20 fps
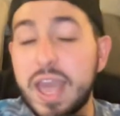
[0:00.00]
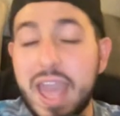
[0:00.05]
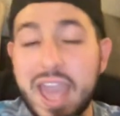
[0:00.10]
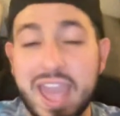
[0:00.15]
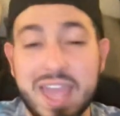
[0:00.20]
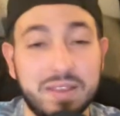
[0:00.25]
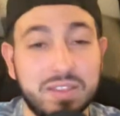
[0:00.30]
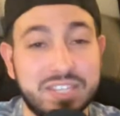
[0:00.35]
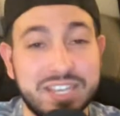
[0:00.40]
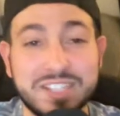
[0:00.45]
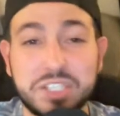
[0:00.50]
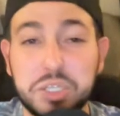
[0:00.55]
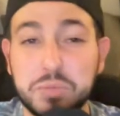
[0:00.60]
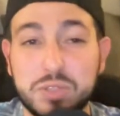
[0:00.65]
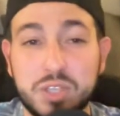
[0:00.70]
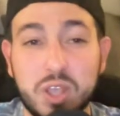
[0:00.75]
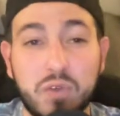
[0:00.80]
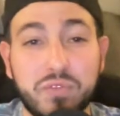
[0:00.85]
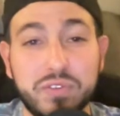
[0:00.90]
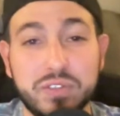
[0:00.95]
and digs
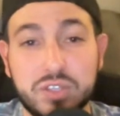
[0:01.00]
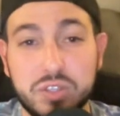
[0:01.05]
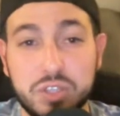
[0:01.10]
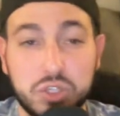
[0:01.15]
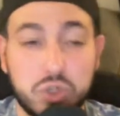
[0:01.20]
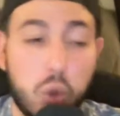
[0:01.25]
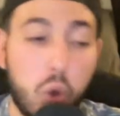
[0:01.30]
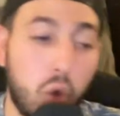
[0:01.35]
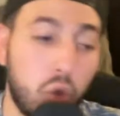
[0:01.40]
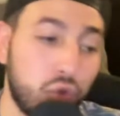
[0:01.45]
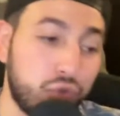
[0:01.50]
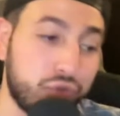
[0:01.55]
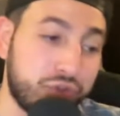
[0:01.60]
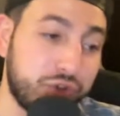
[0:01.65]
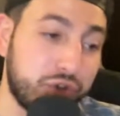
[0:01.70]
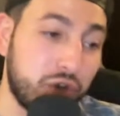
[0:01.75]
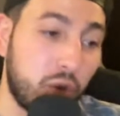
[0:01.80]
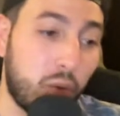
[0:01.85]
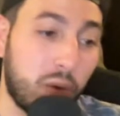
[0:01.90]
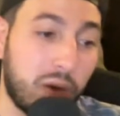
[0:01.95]
himself into these holes, you
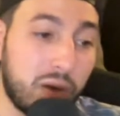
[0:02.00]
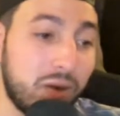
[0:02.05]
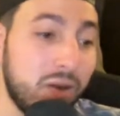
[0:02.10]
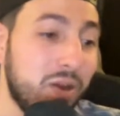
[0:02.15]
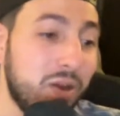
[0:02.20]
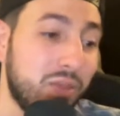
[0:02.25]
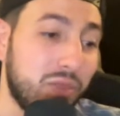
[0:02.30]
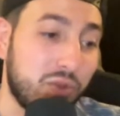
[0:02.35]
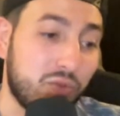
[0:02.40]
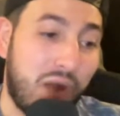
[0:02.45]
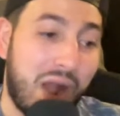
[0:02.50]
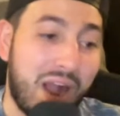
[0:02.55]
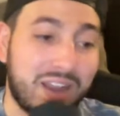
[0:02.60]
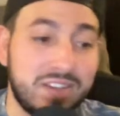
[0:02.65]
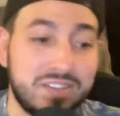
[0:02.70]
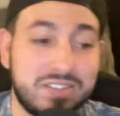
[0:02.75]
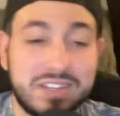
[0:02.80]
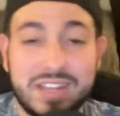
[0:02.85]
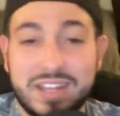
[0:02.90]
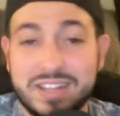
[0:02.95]
know, where the
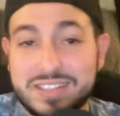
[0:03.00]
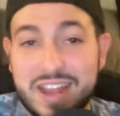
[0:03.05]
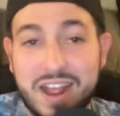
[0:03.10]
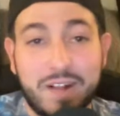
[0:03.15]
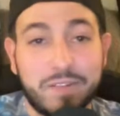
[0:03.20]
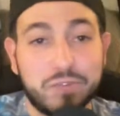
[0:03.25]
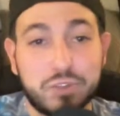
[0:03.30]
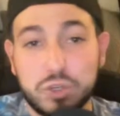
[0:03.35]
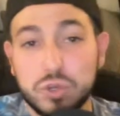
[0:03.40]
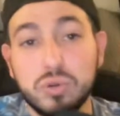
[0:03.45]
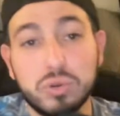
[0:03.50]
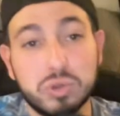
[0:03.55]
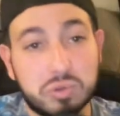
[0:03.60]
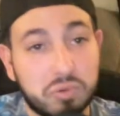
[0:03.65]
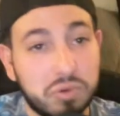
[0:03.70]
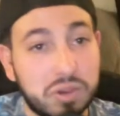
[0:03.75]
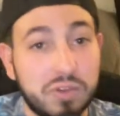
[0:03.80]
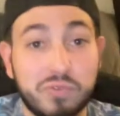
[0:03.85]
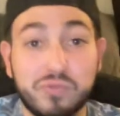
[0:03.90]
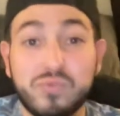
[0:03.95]
Rockies can get down 2,
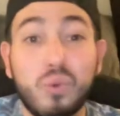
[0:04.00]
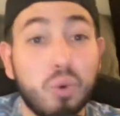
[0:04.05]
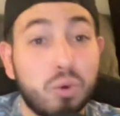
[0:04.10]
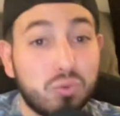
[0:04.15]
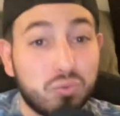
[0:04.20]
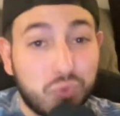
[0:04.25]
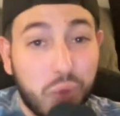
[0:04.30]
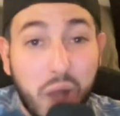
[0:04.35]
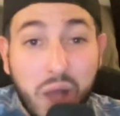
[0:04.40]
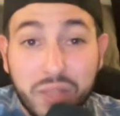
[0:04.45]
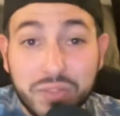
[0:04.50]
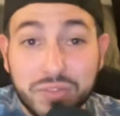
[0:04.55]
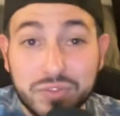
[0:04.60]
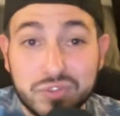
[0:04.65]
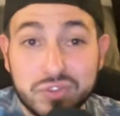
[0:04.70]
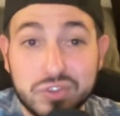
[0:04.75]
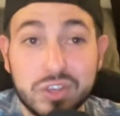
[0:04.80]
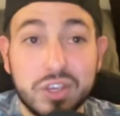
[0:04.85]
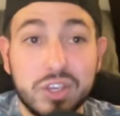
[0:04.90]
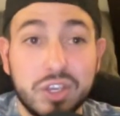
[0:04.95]
3, 4 runs,